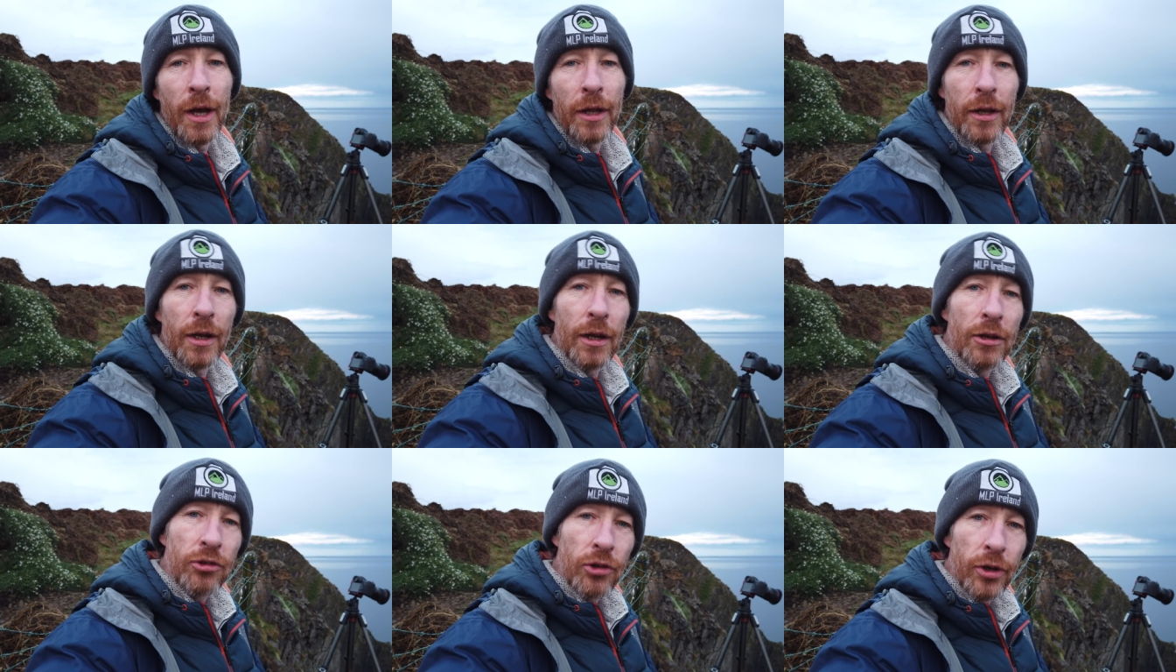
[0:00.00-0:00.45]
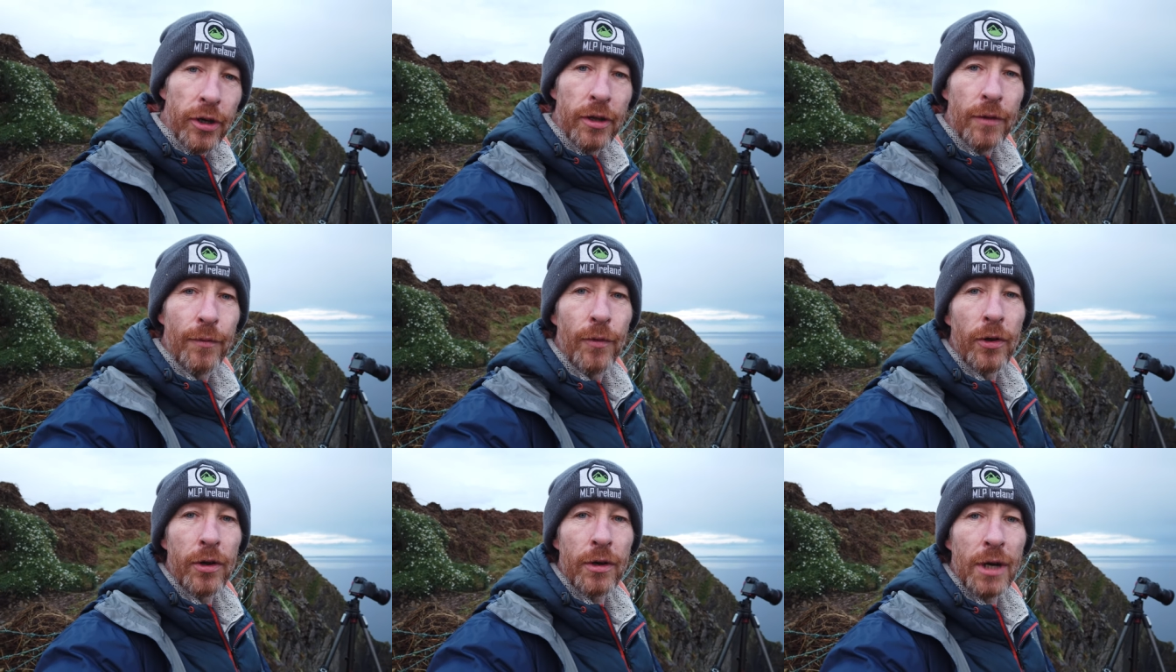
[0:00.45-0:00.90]
and then I'll show
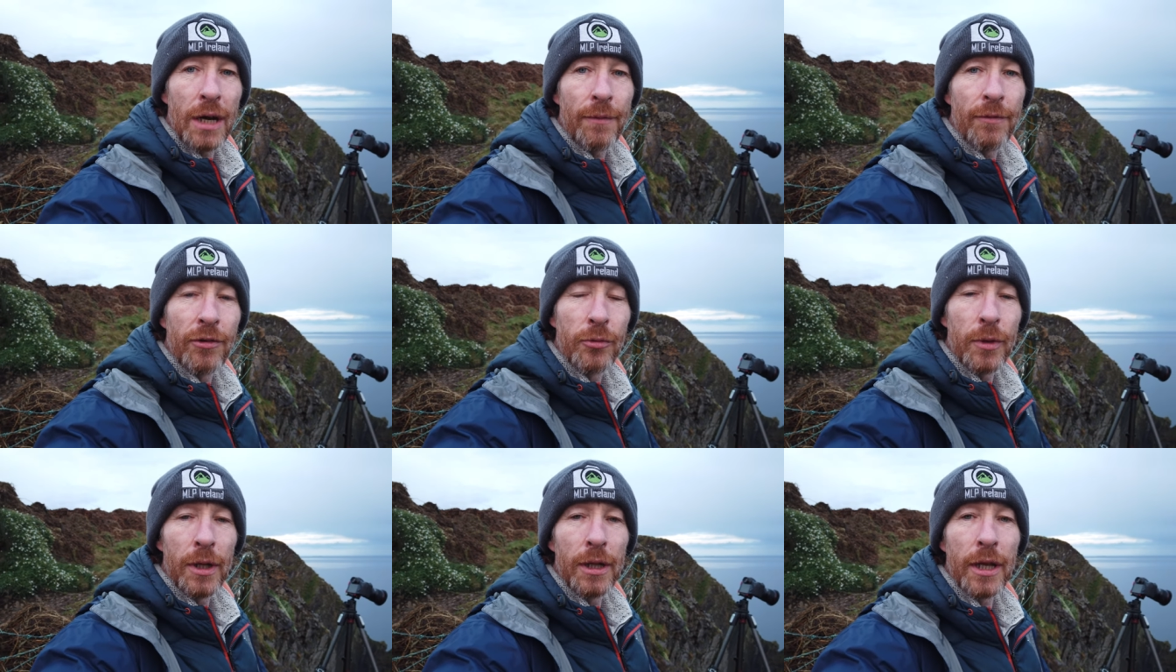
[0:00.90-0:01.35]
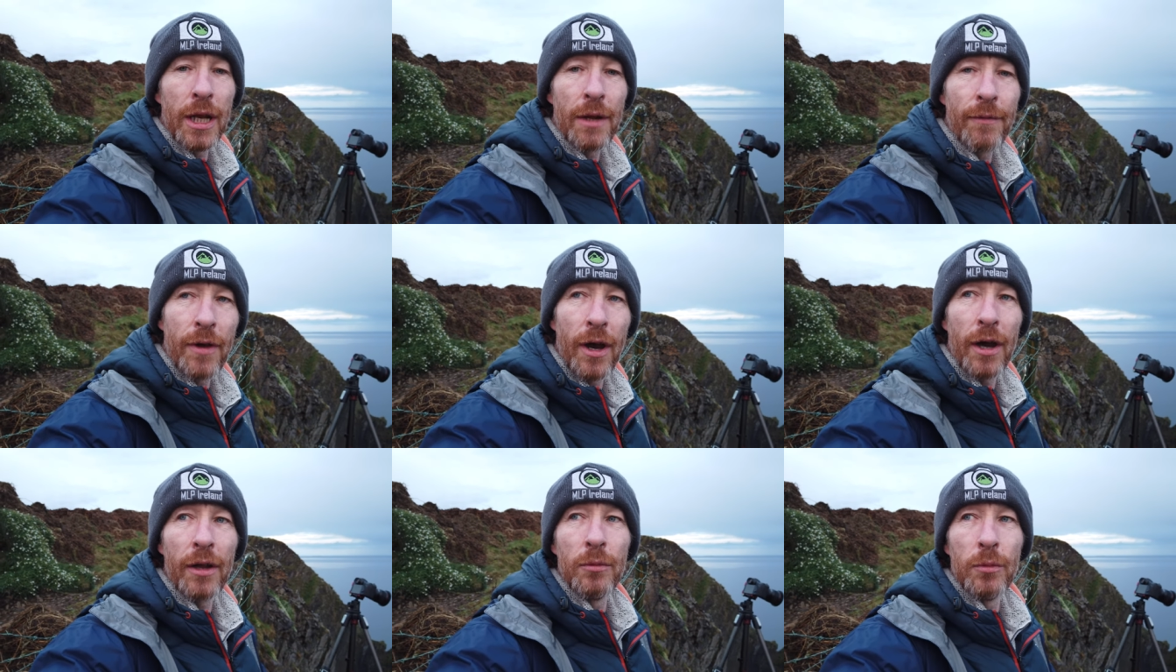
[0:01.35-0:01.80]
you the photograph as well that
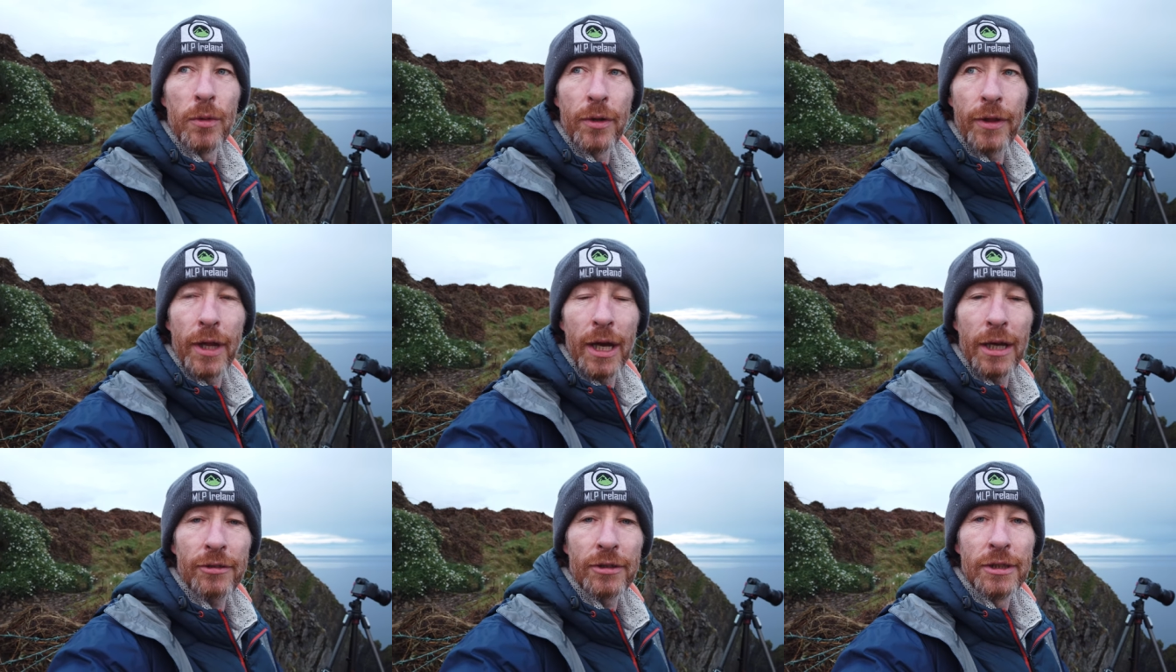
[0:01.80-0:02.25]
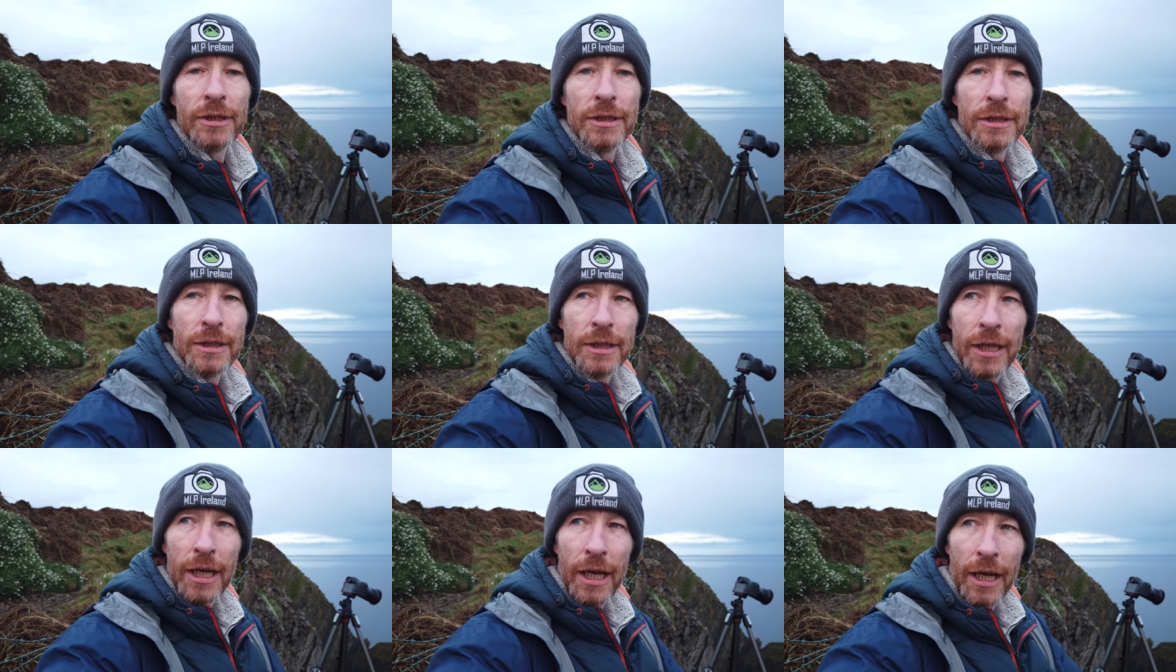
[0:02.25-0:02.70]
I've gotten with that.
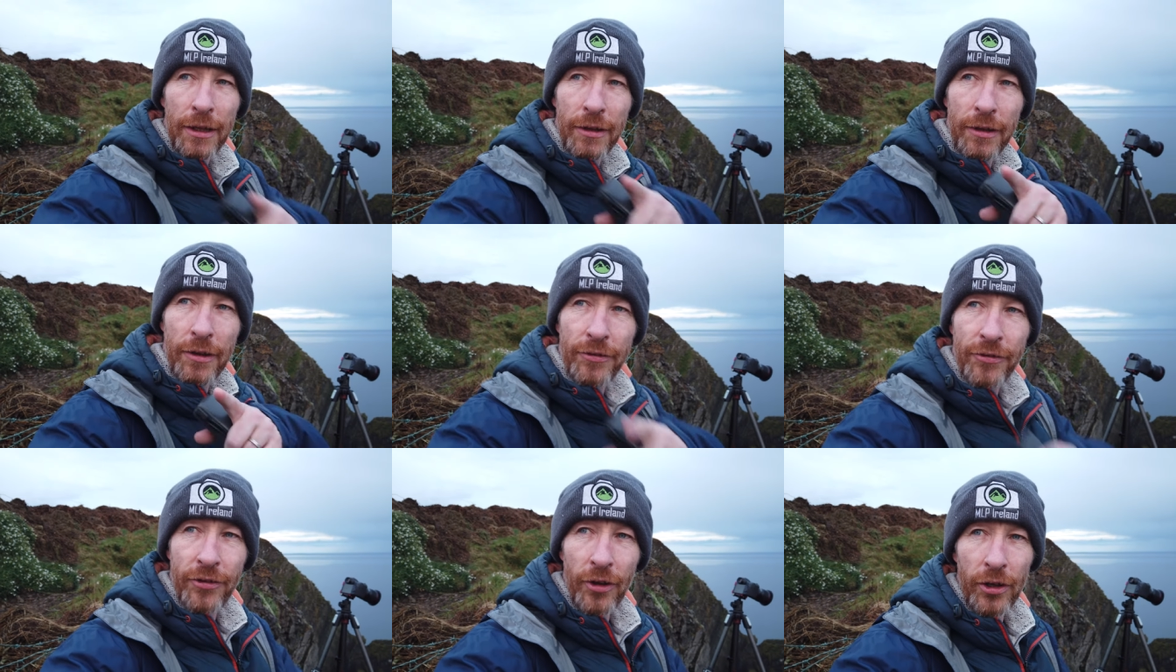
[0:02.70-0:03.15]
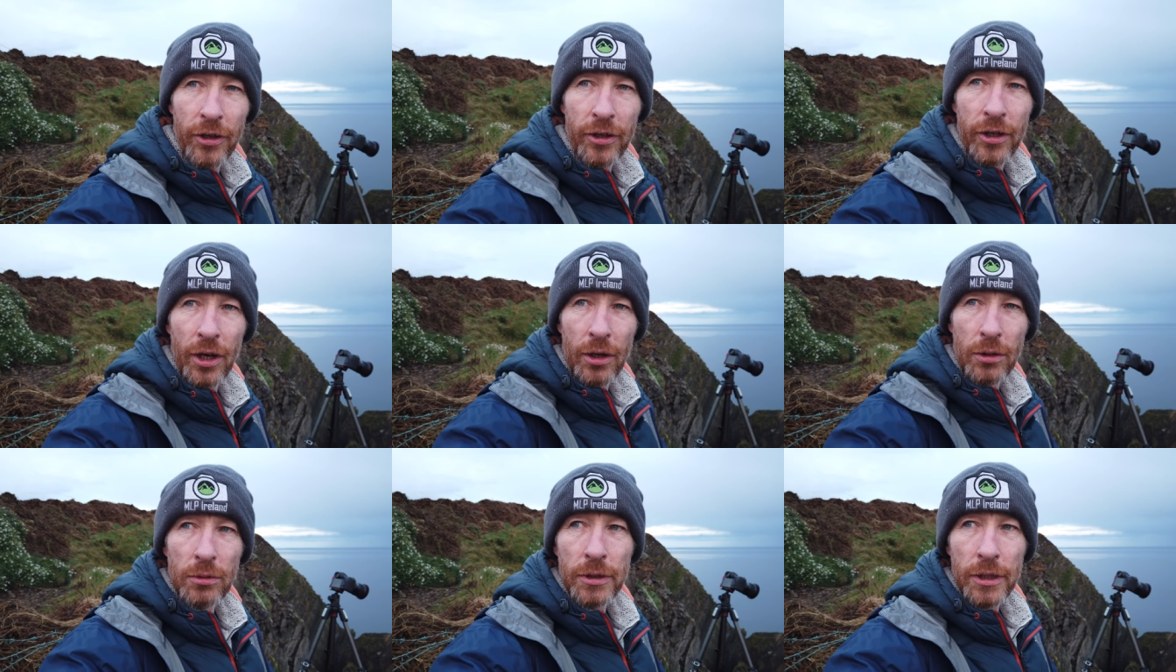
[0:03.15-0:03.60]
And the
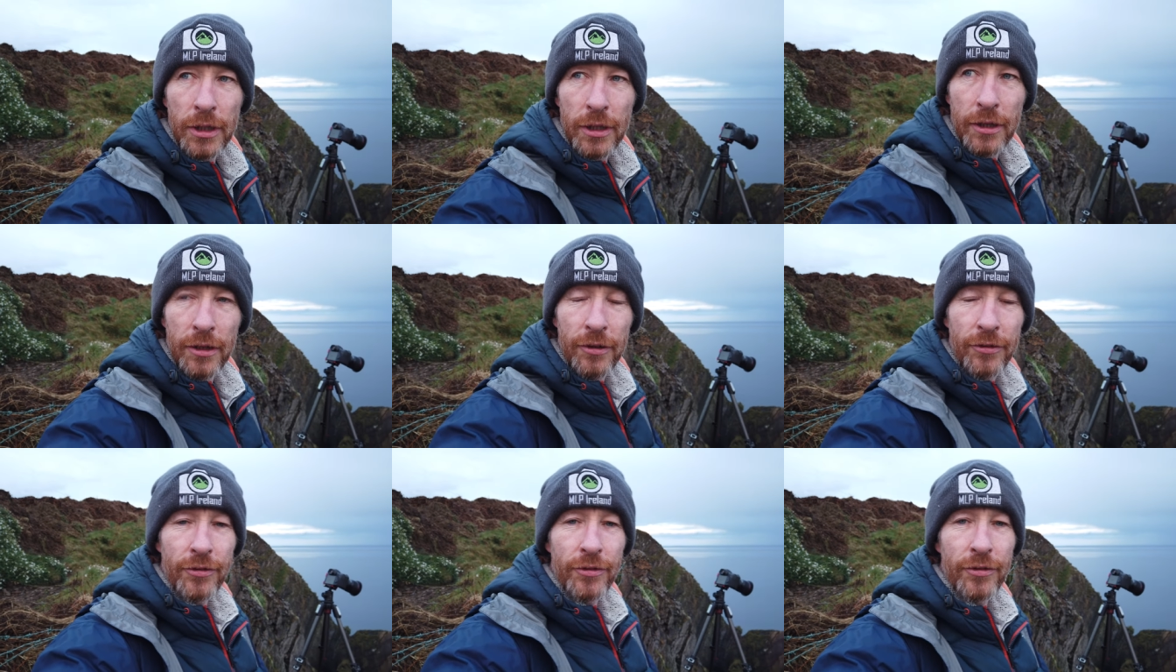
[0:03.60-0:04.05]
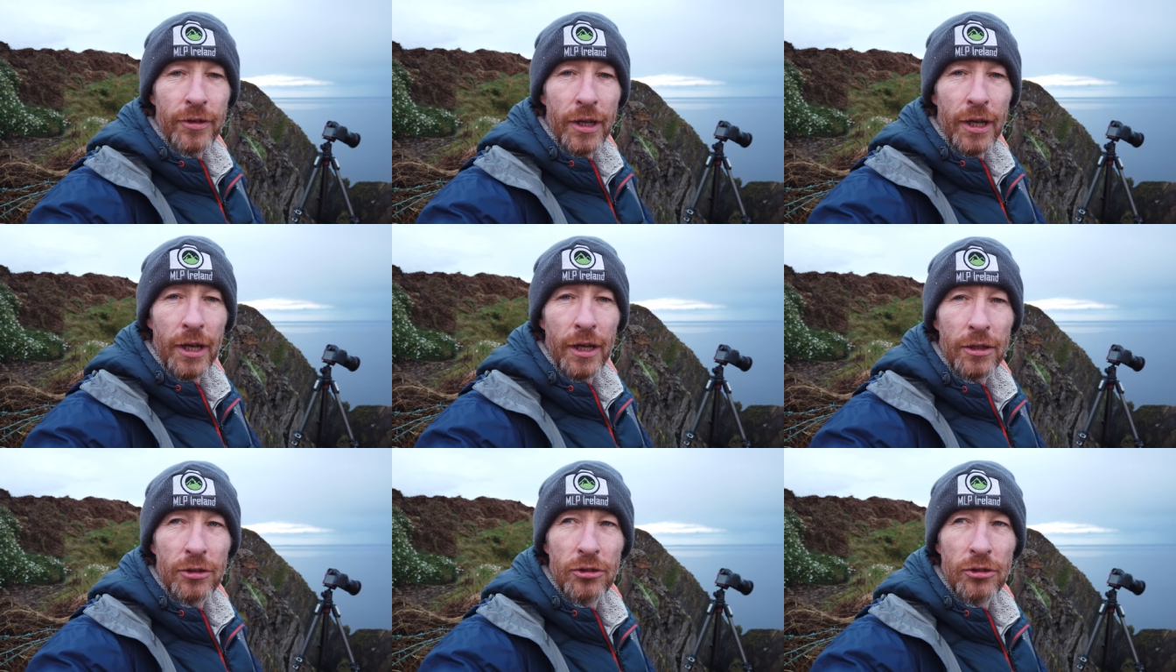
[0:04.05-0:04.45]
sun now is